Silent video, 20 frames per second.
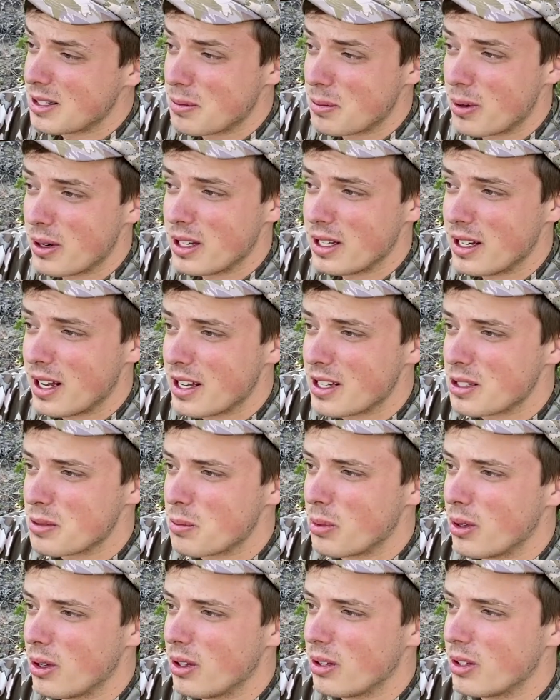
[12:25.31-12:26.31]
pretty nice
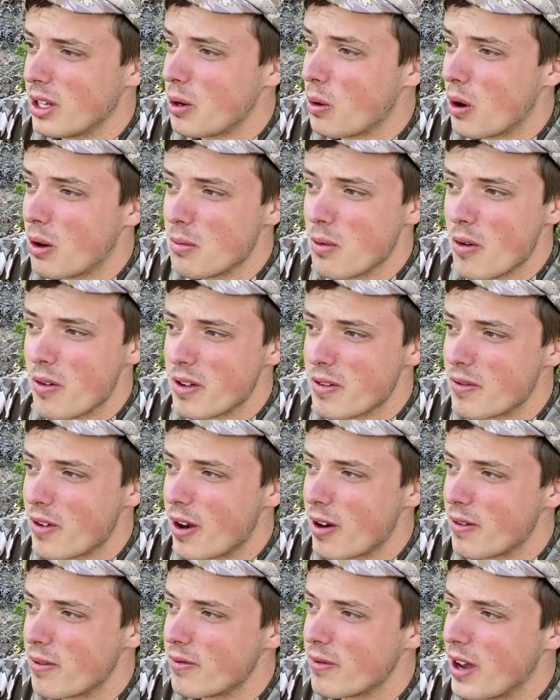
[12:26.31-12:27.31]
bull. They weren't moving
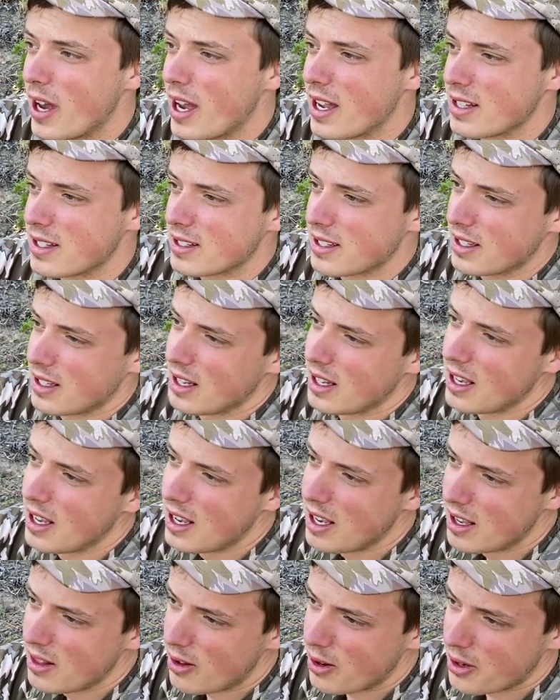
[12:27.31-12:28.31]
very fast.
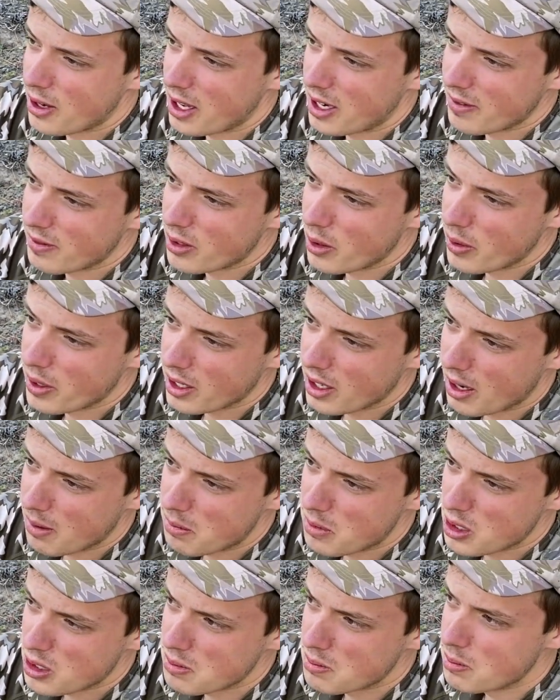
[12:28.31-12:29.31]
They're kind of going up
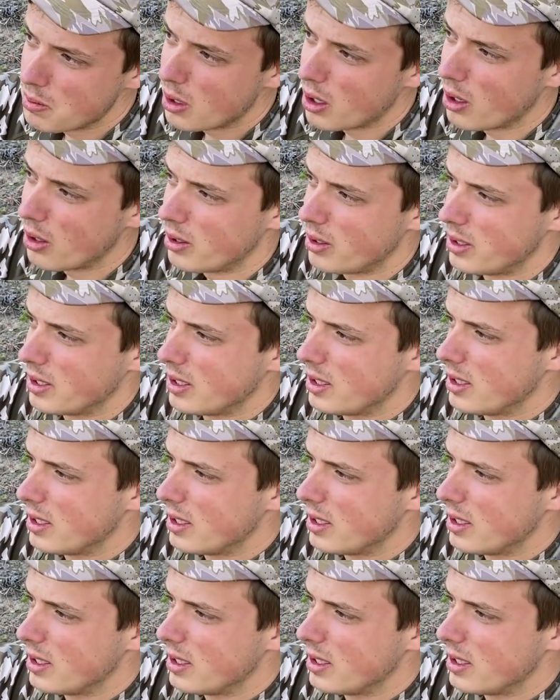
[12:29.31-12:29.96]
this bowl.